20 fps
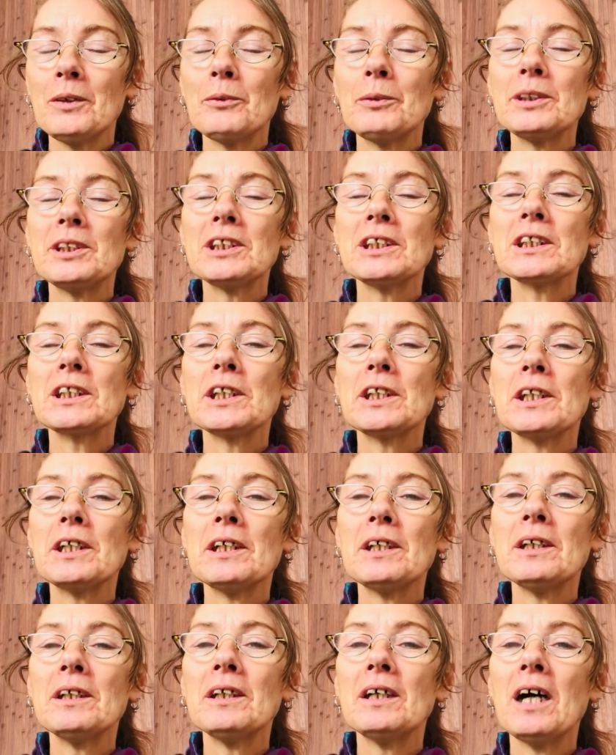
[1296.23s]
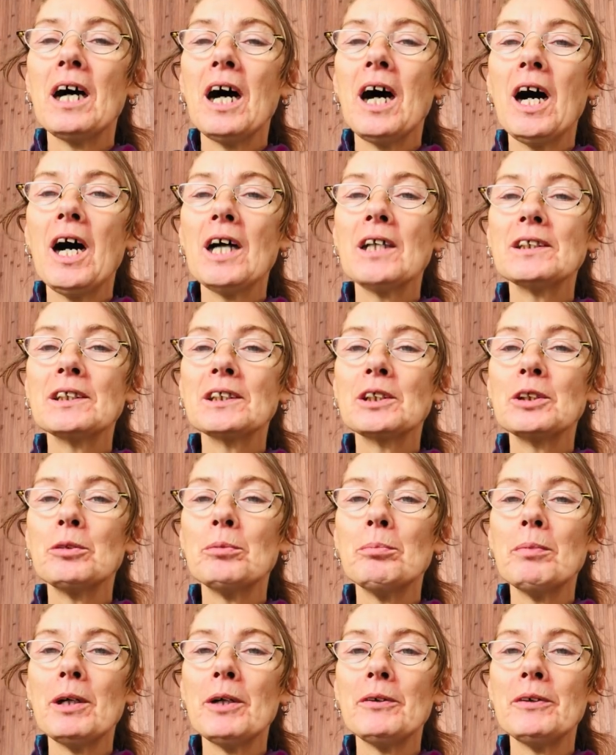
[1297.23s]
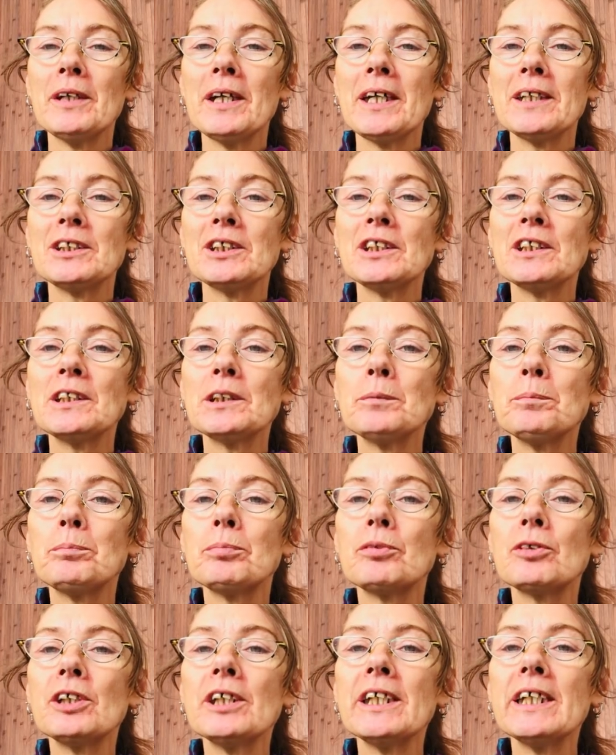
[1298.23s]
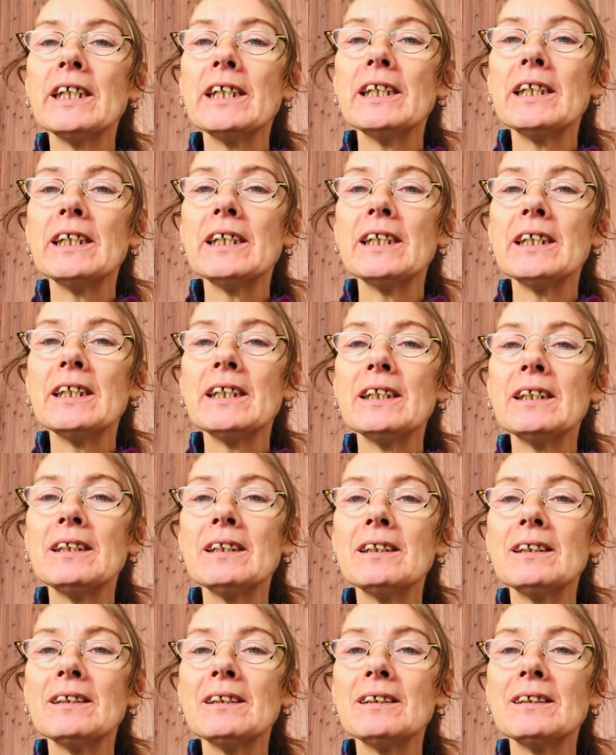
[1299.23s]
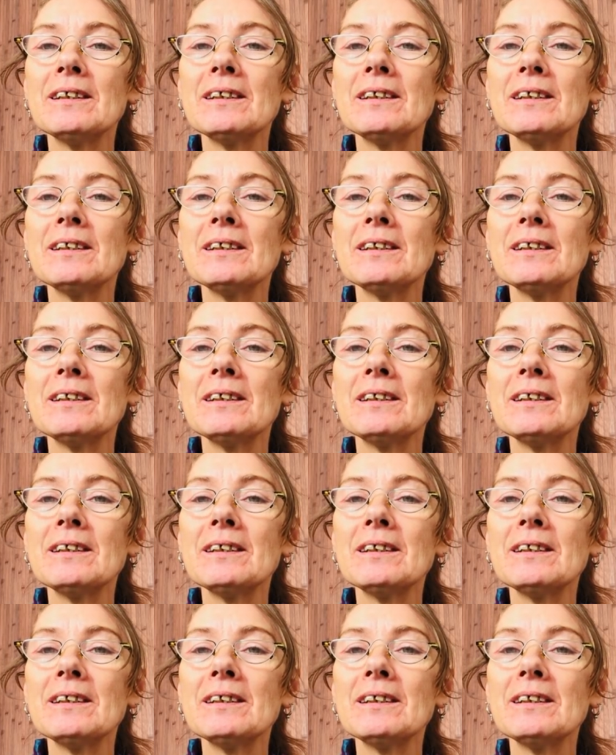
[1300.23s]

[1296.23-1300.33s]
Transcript: We're just going to ask your monad just to bring it in